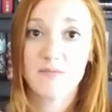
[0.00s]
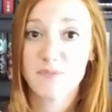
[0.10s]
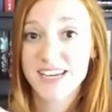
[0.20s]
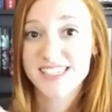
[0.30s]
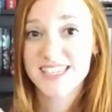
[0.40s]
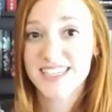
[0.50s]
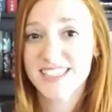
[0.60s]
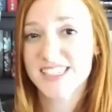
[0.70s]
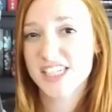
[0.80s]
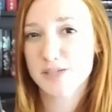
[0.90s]

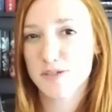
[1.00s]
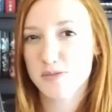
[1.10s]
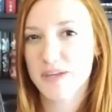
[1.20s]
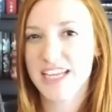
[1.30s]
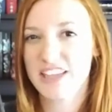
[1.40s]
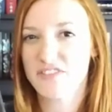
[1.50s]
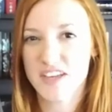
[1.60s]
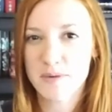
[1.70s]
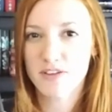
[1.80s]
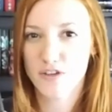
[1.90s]
Basically, this is supposed to be like the
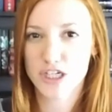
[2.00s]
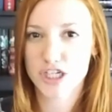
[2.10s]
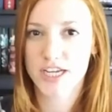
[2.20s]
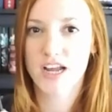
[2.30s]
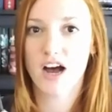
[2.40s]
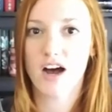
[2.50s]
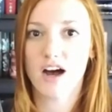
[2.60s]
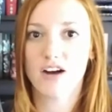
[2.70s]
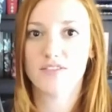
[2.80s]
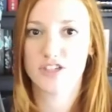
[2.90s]
female version
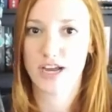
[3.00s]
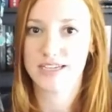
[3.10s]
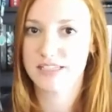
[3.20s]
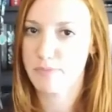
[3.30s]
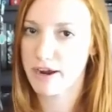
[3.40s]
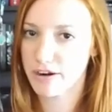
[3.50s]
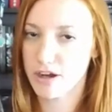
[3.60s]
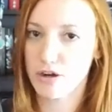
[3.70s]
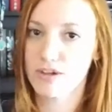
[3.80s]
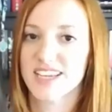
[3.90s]
of Jack
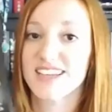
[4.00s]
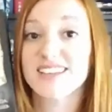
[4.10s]
Sparrow.